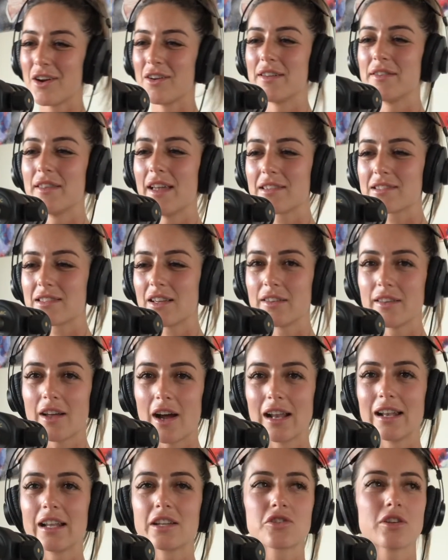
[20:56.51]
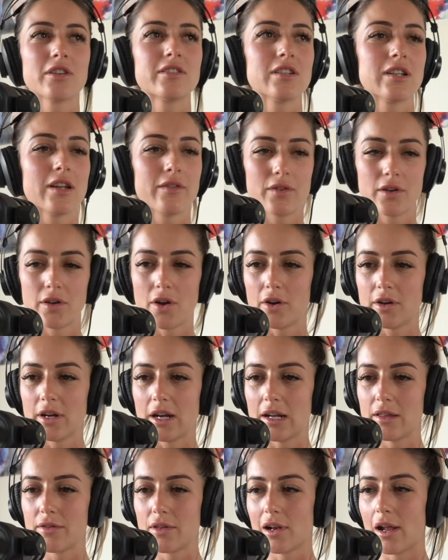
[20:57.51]
And that's something that I literally didn't even know
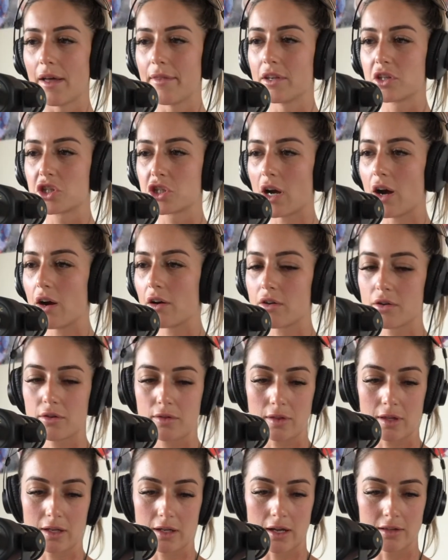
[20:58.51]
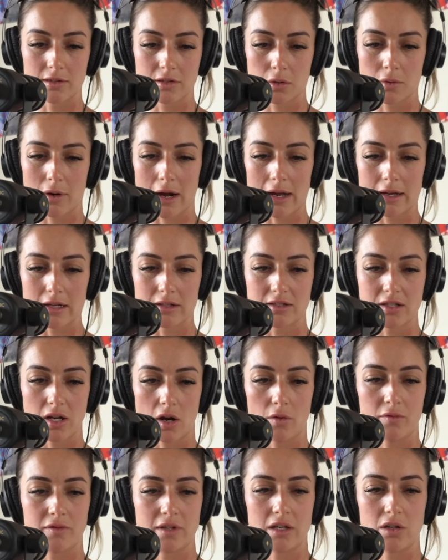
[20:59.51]
either, like the chakra thing, until I
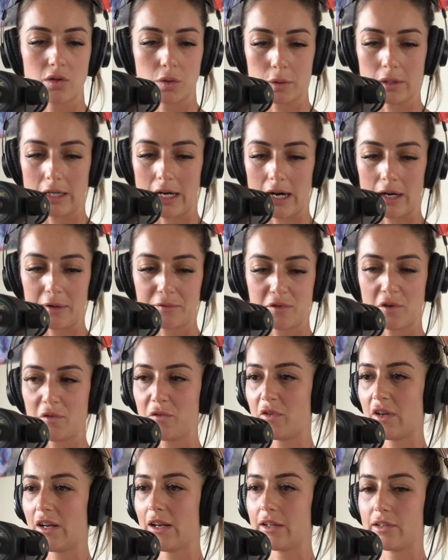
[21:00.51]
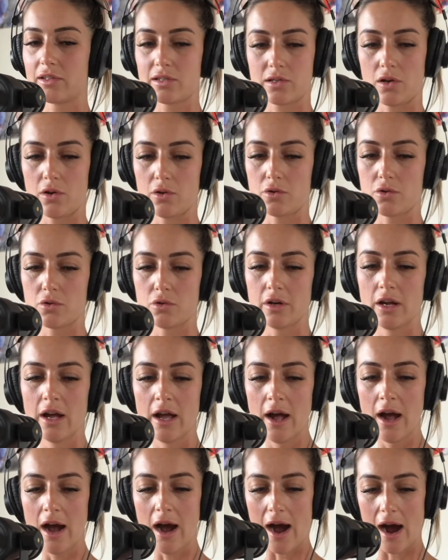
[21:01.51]
delved into it after feeling so good
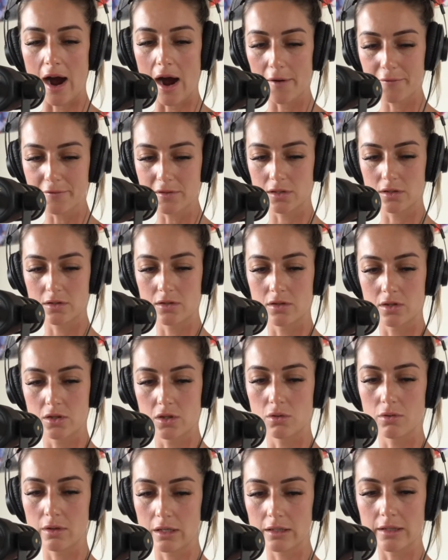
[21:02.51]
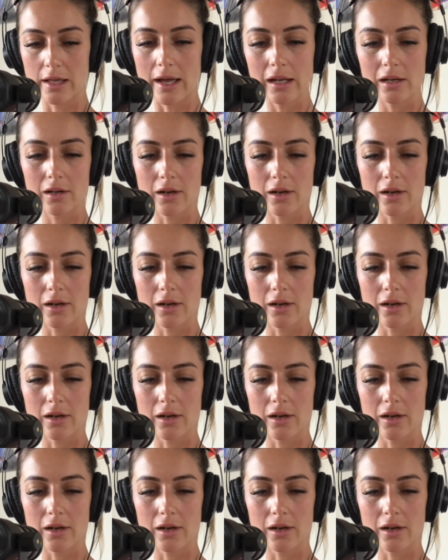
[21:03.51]
after doing that.